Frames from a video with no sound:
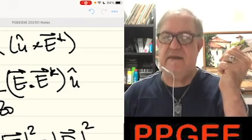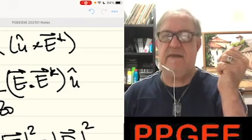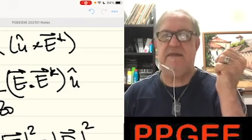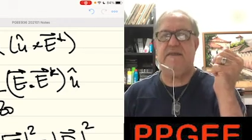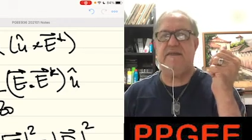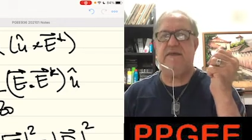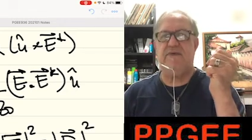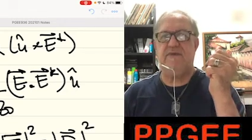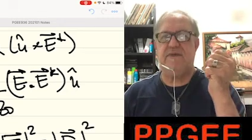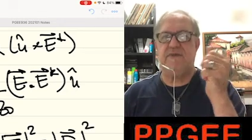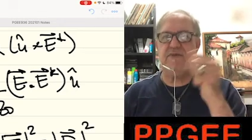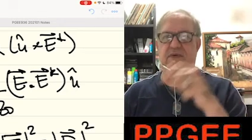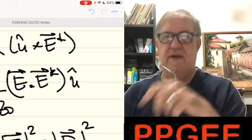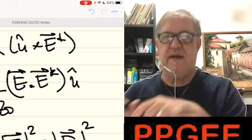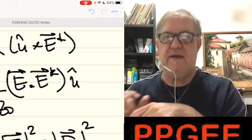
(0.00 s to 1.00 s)
is 0
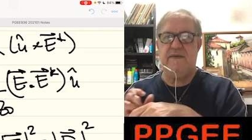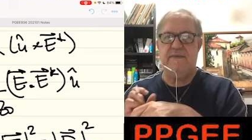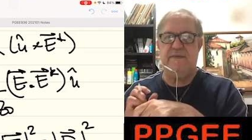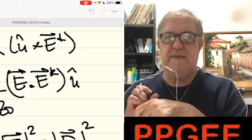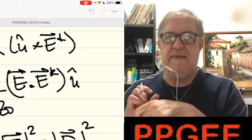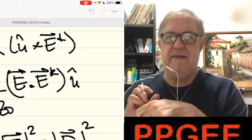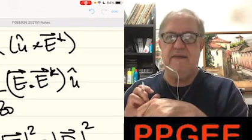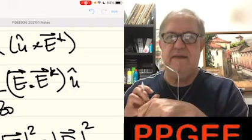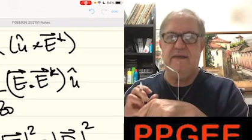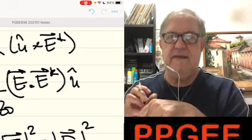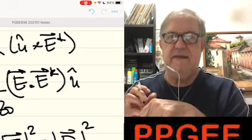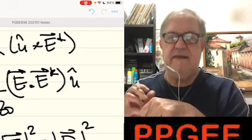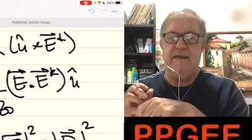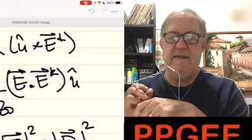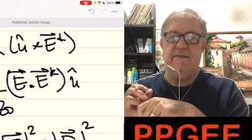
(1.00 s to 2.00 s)
square,
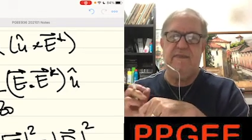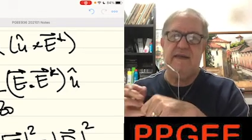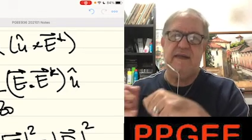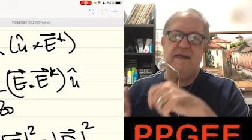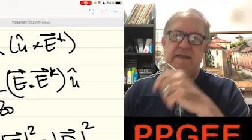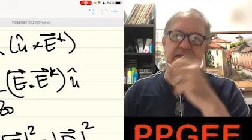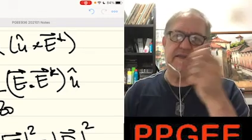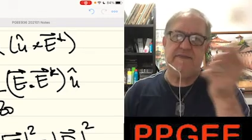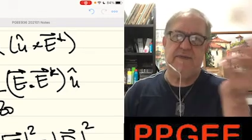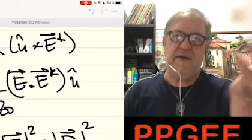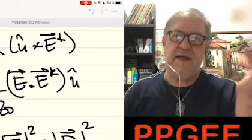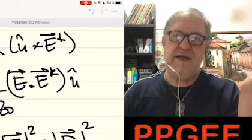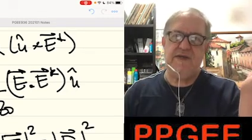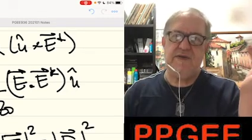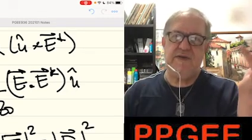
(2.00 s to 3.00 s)
because
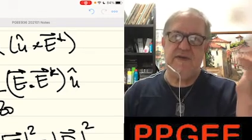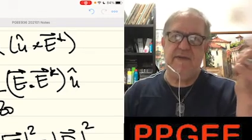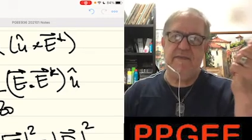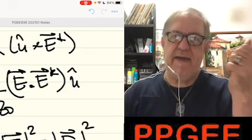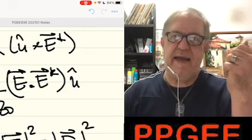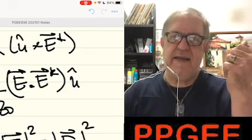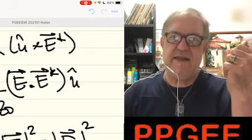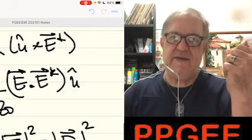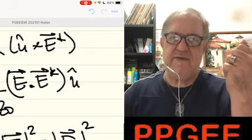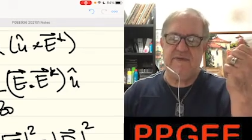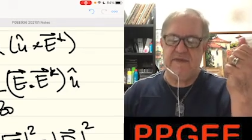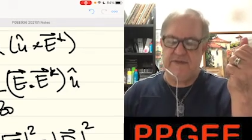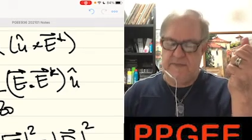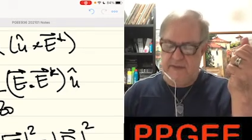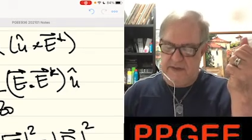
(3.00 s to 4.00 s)
exponential, the magnitude of
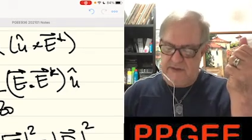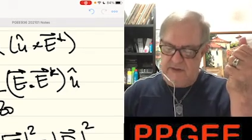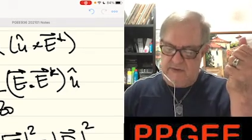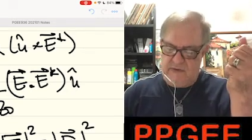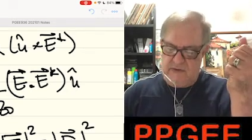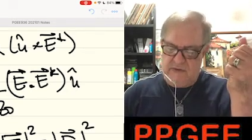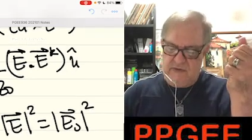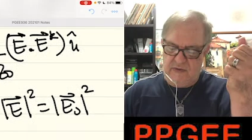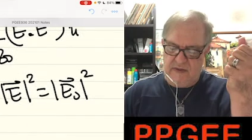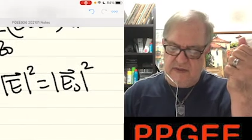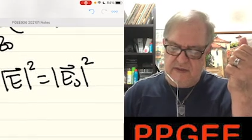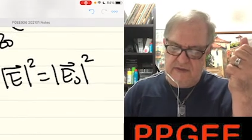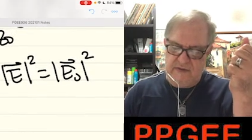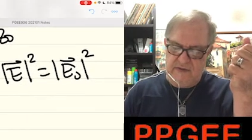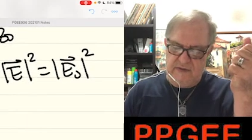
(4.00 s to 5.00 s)
exponential equals
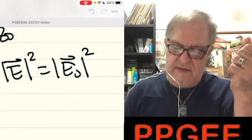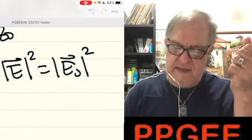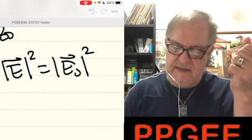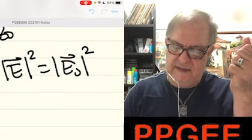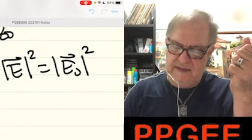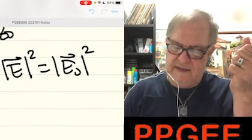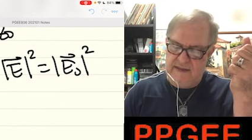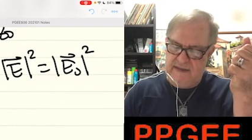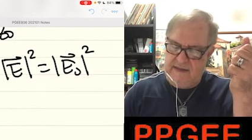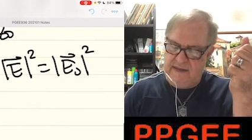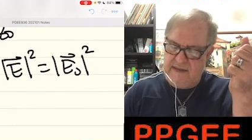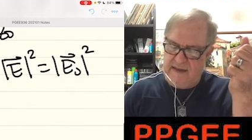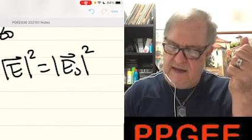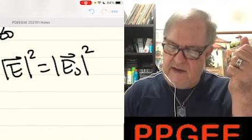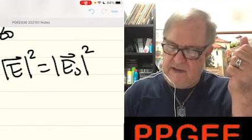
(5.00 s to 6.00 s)
1. So that
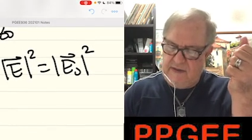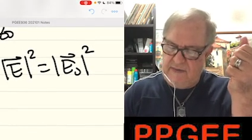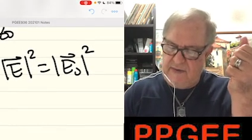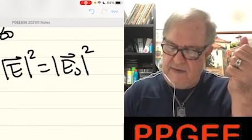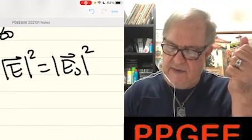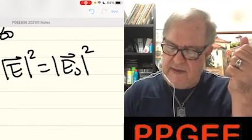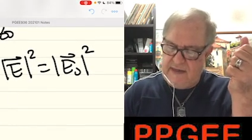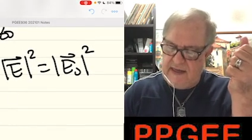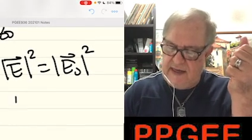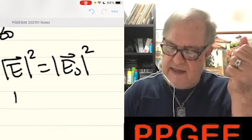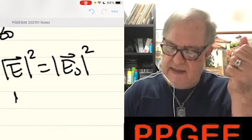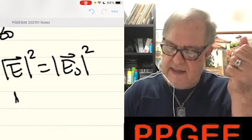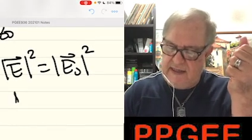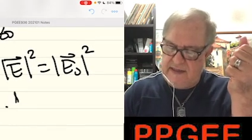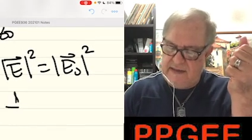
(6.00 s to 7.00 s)
can also be written
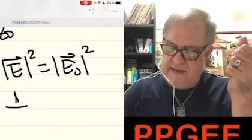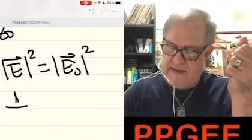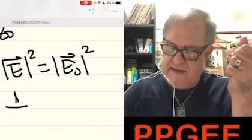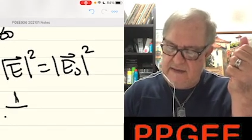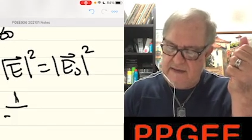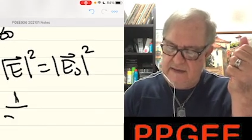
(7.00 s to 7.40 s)
like this.